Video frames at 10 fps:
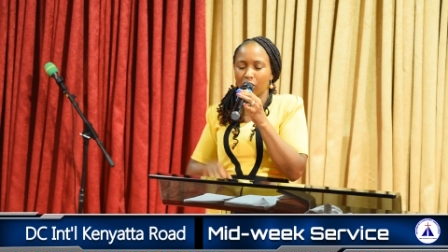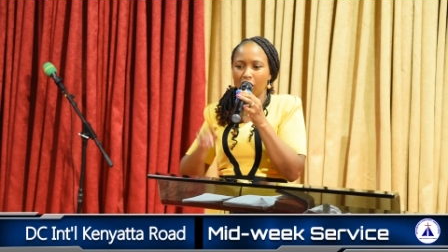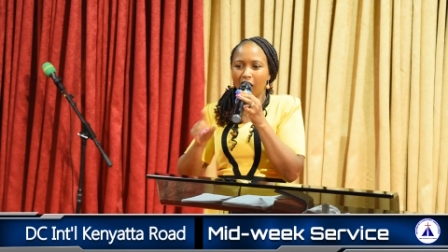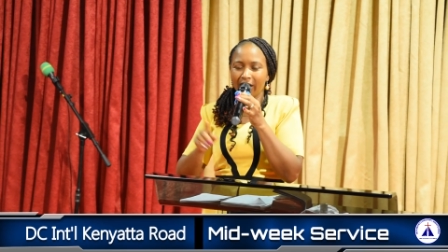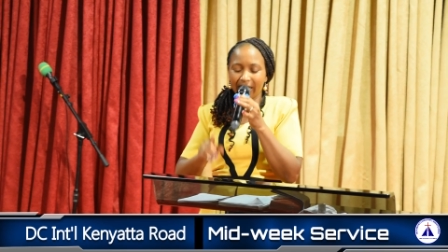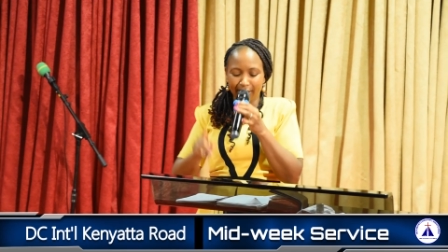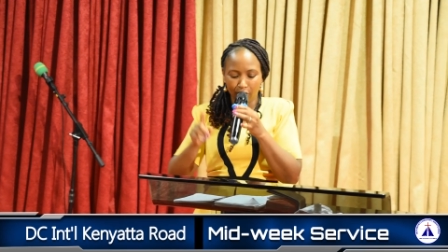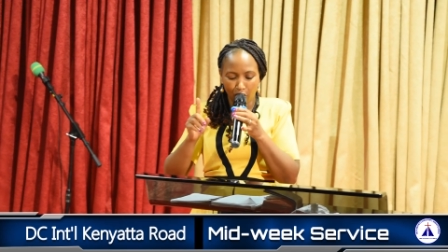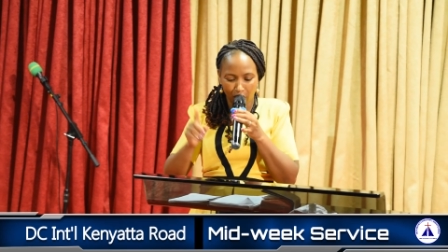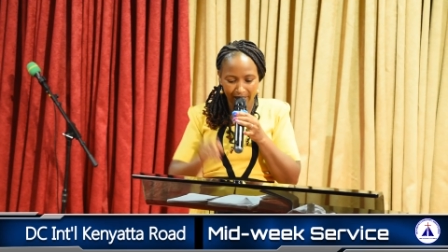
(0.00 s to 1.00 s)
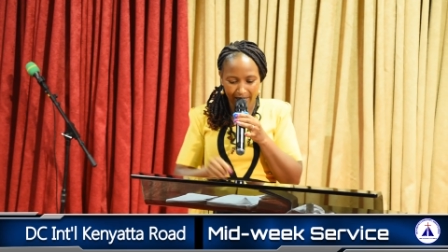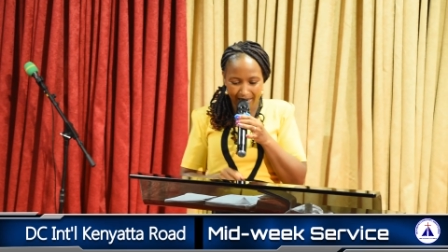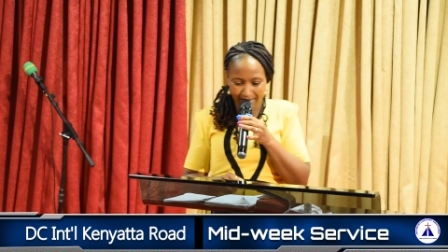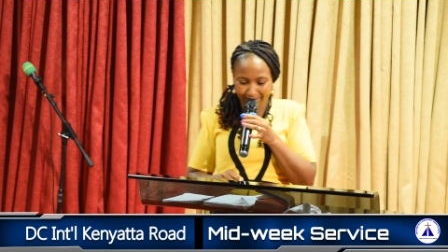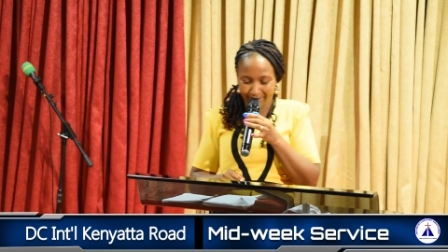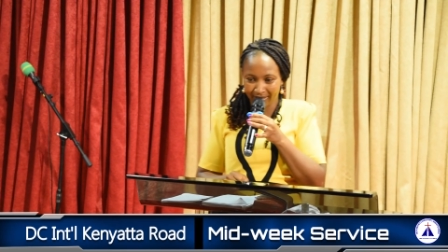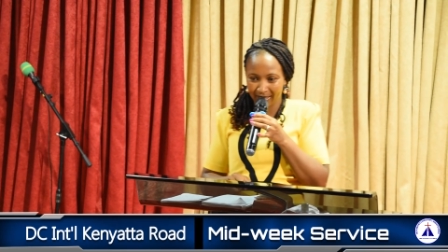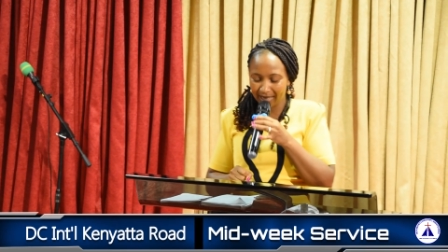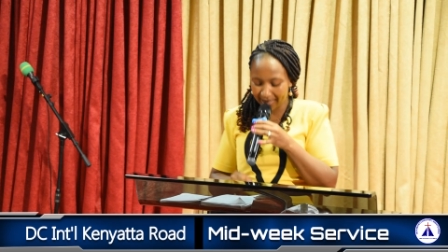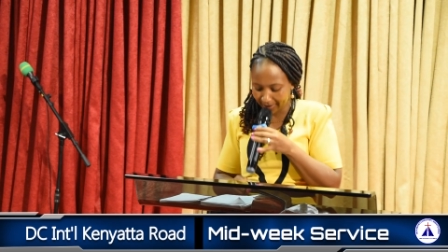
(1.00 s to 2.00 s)
God is calling us
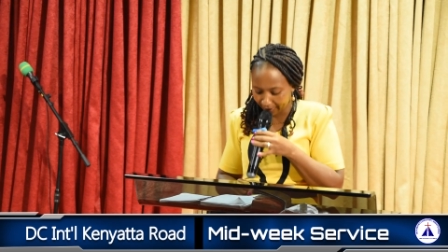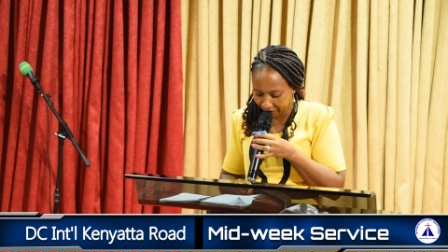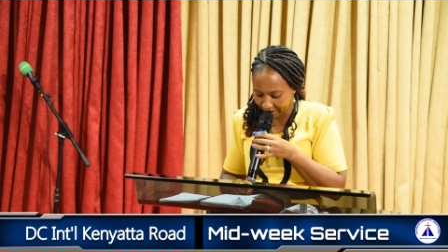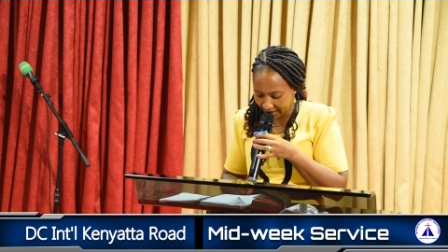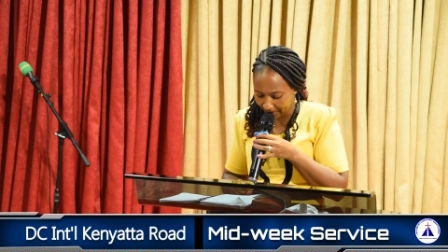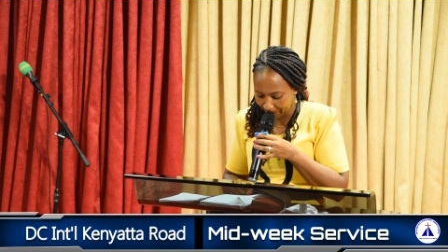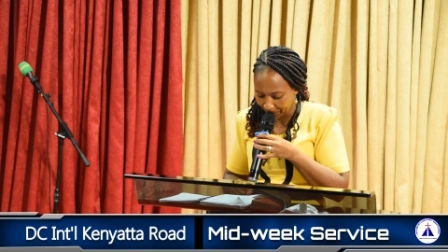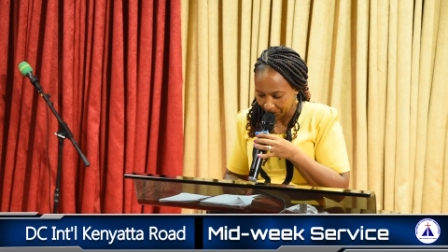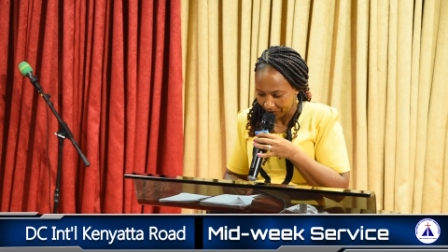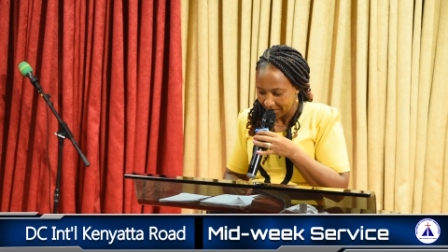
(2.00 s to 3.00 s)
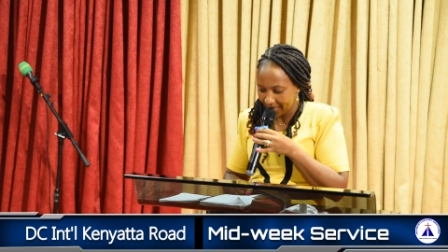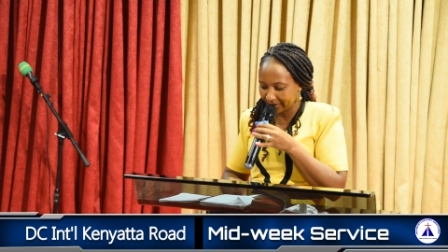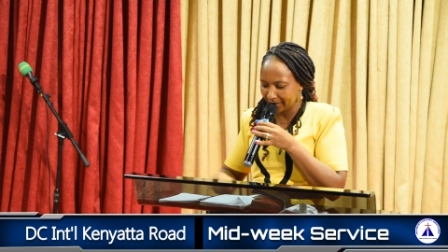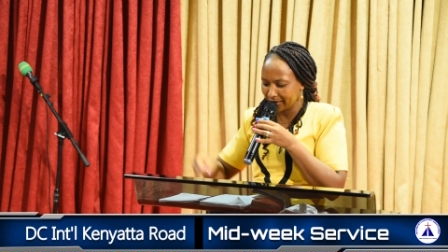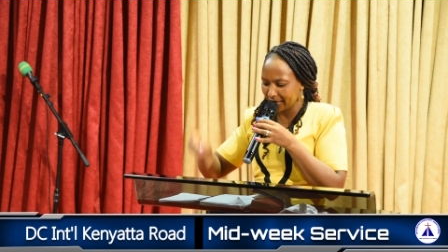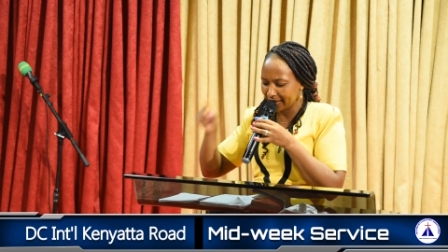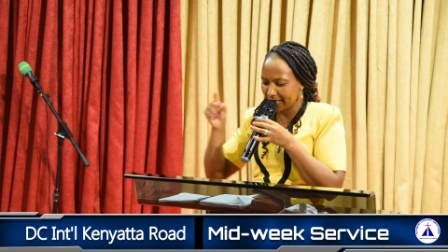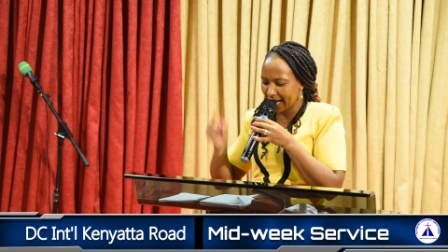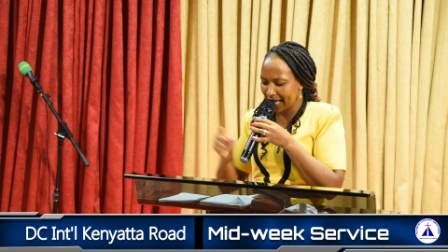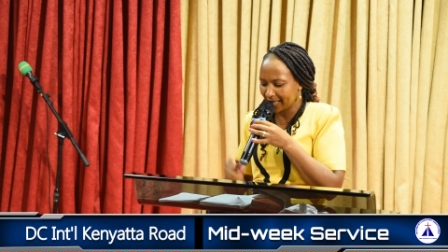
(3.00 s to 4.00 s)
this evening that it is
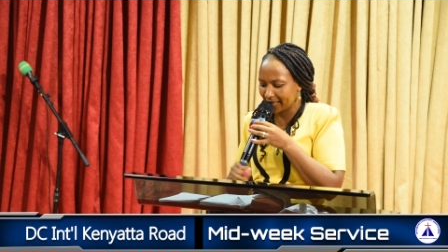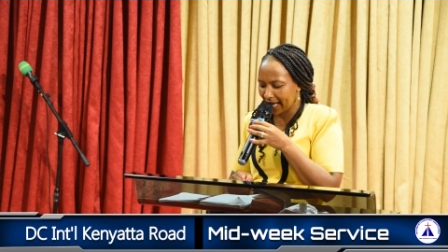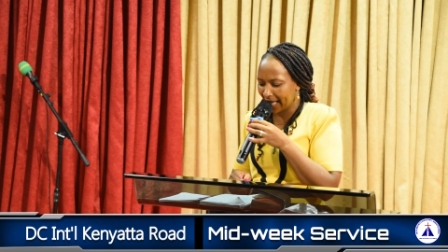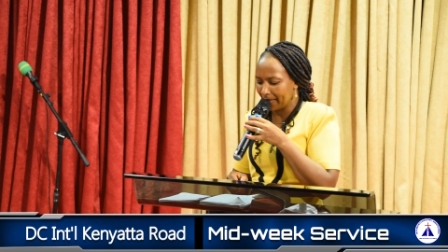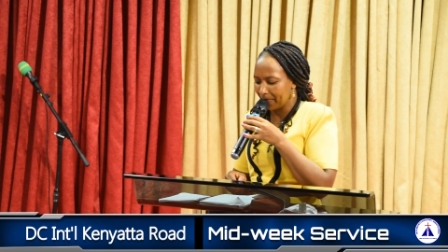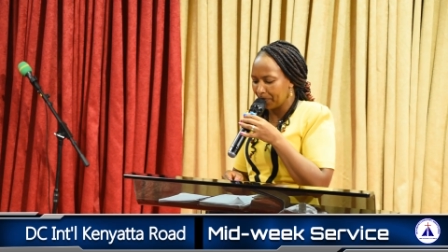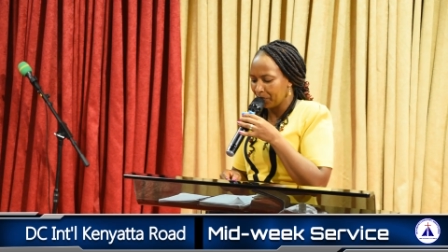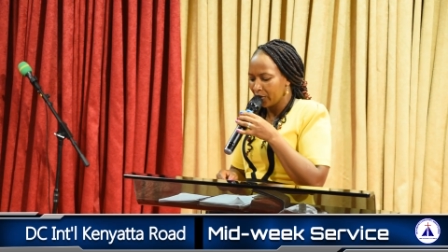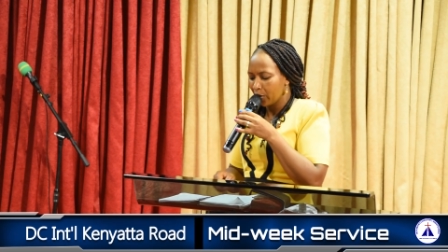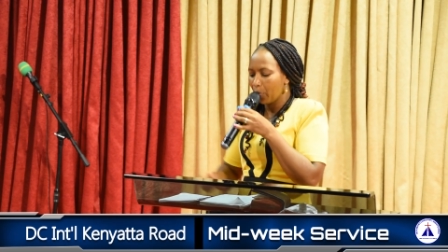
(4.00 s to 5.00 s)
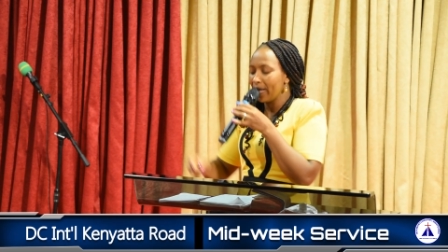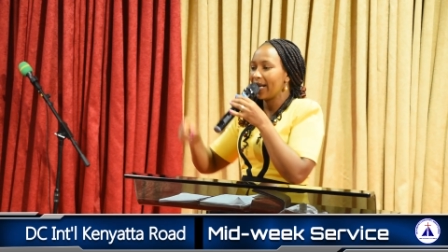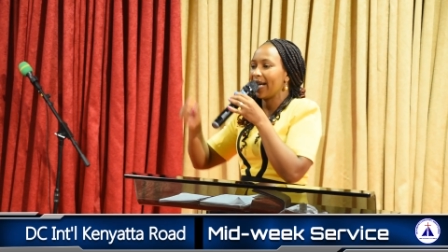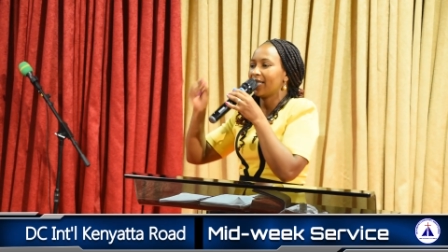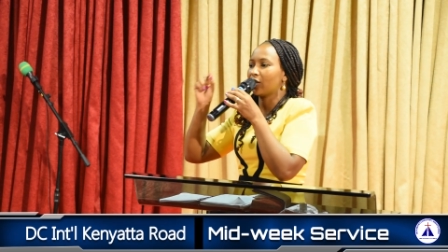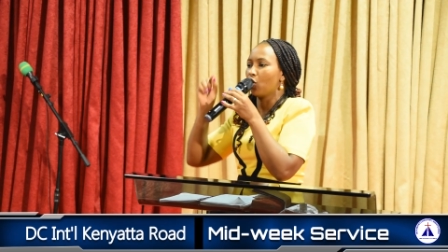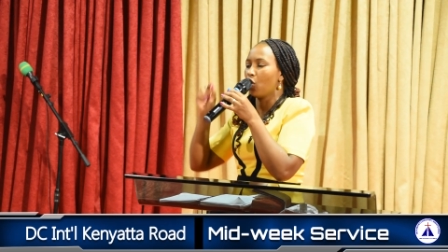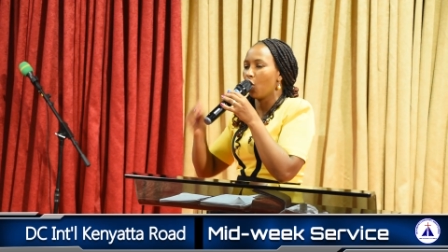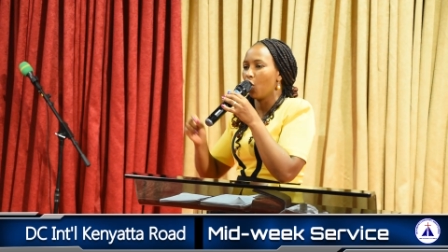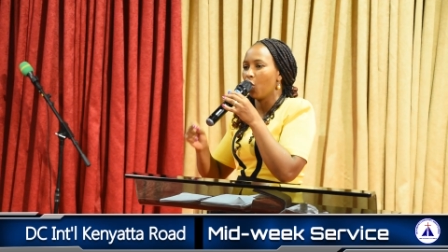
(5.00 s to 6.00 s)
the high time we let
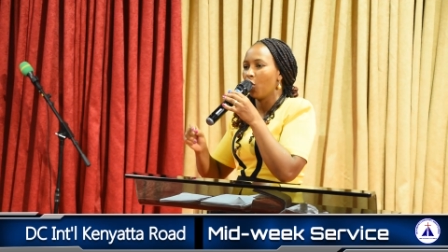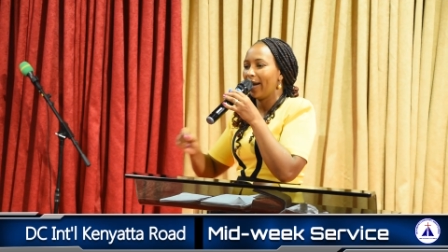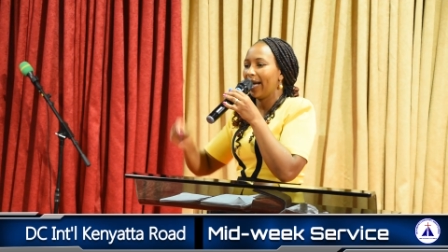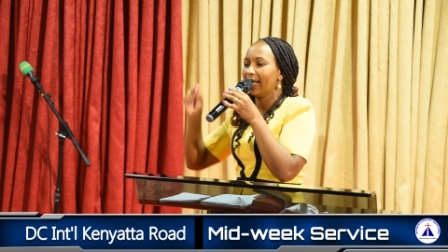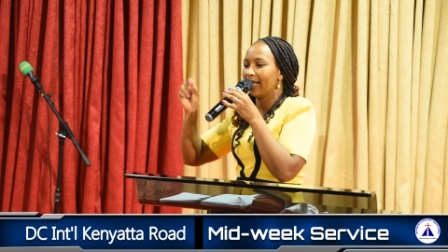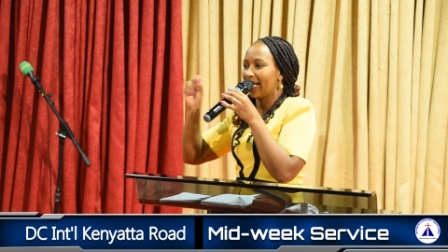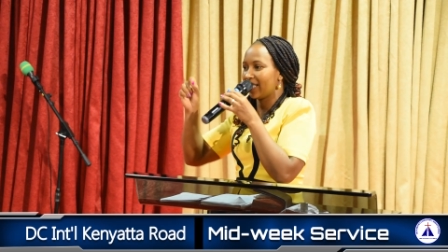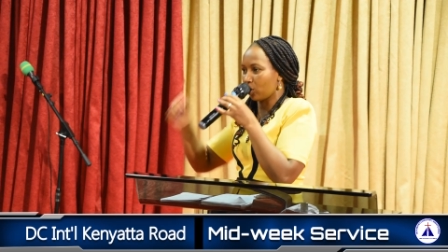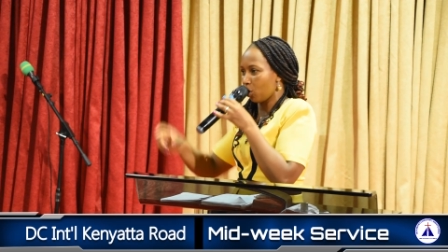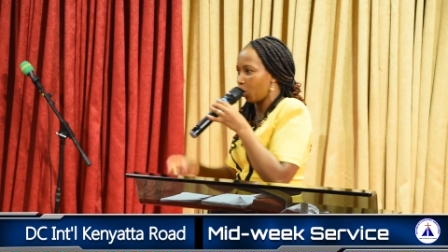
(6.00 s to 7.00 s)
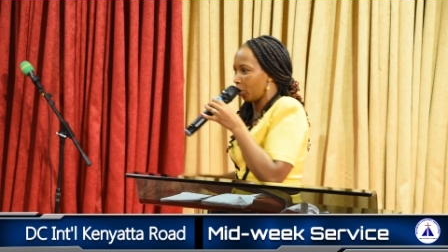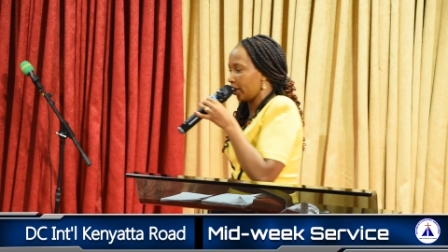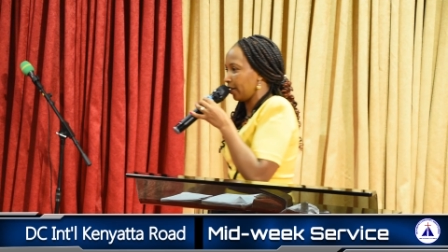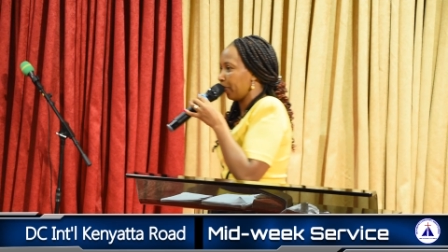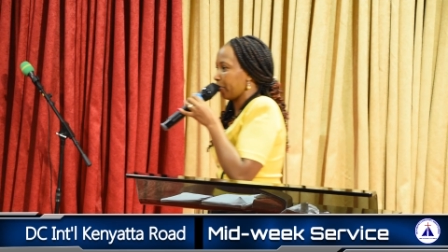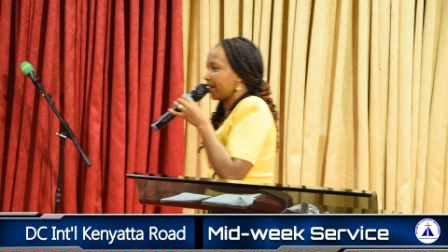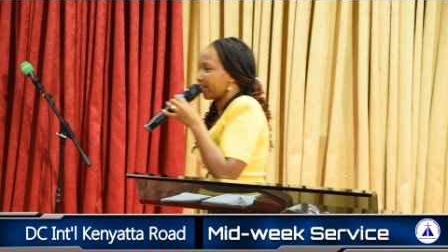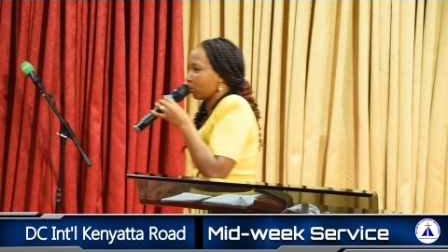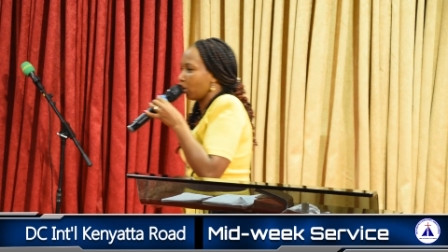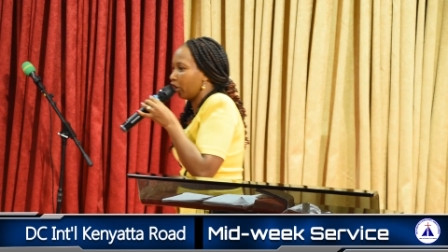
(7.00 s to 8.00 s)
go and let God.
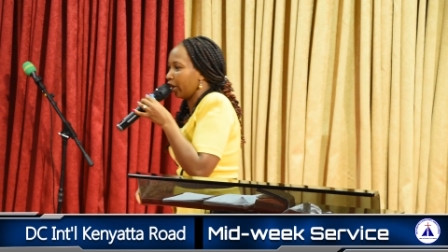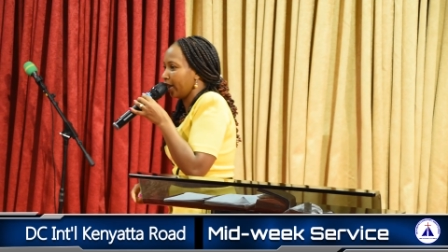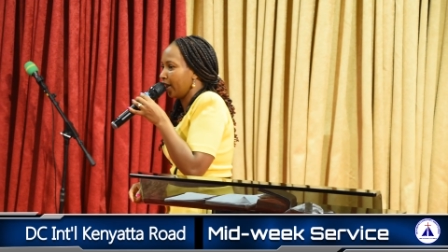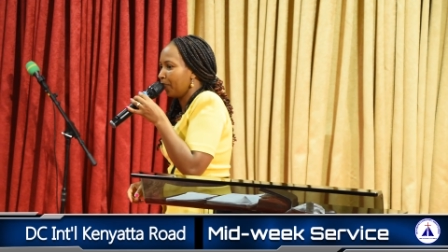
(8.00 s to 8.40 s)
Praise God.